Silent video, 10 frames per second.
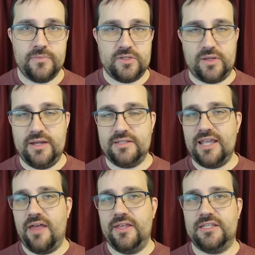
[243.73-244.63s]
So can you see
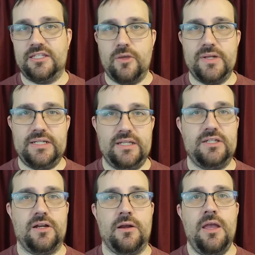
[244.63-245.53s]
how this is so much
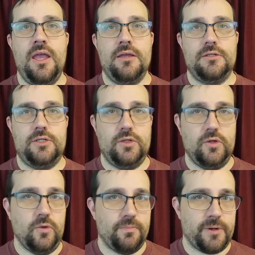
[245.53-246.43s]
easier
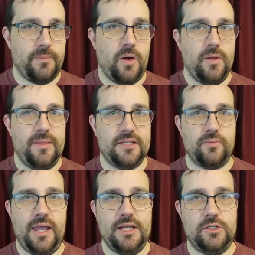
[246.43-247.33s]
to promote in this
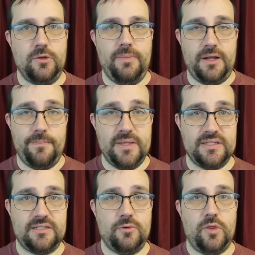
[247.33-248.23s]
way, to build a
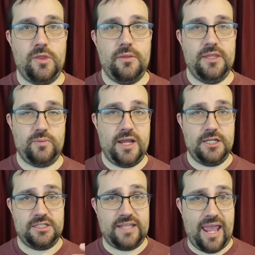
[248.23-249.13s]
business in this way, to
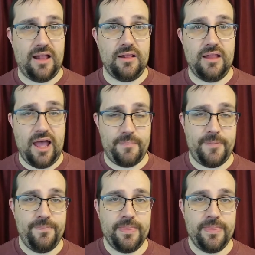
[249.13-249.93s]
scale up